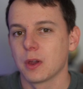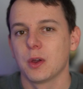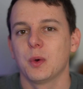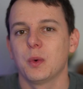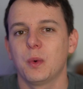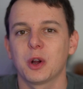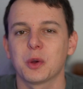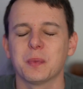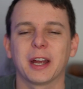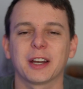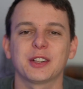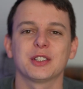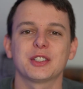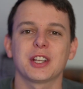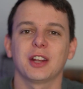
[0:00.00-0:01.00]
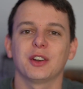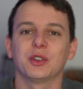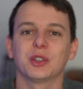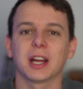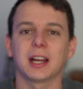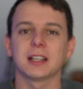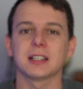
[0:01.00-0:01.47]
Welcome back to the channel,
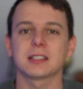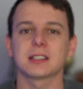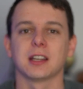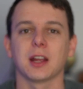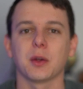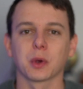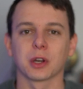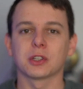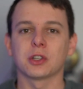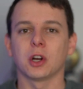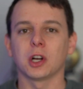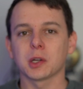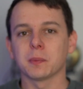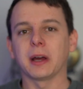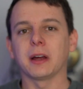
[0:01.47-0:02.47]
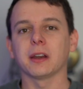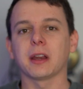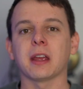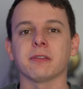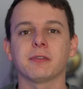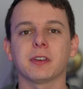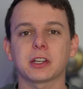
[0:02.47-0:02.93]
guys. Today we're going to talk about a
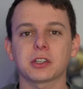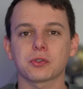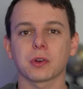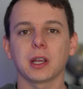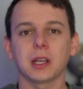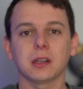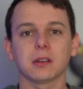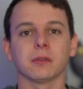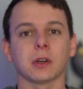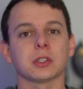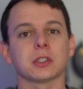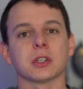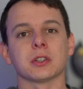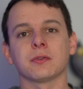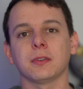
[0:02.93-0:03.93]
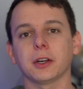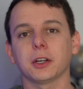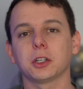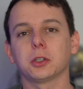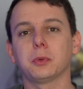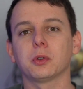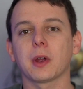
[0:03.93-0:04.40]
fixed rate versus
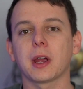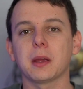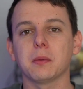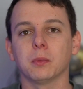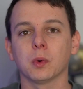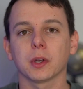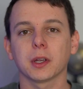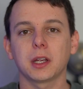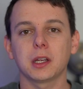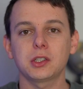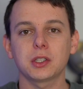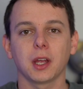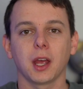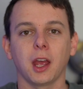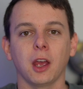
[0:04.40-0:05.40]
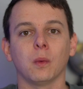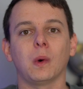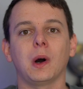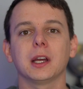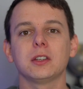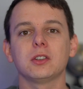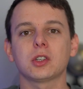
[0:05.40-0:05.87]
variable rate mortgage and why
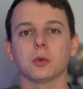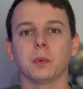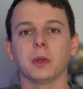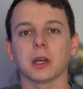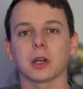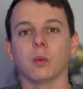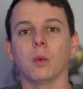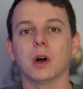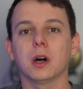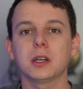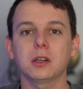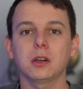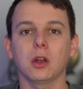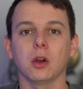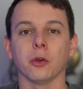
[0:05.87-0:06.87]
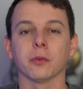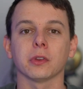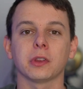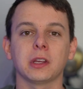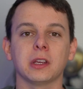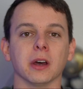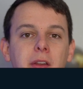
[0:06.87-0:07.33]
you should pick one over the other.